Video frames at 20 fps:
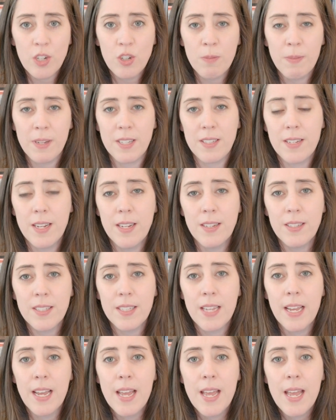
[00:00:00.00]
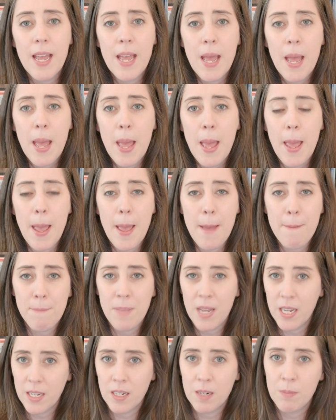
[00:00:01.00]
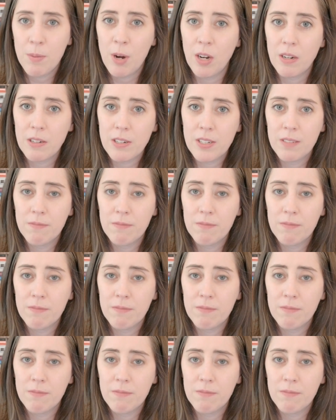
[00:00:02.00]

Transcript: your business and pick it apart.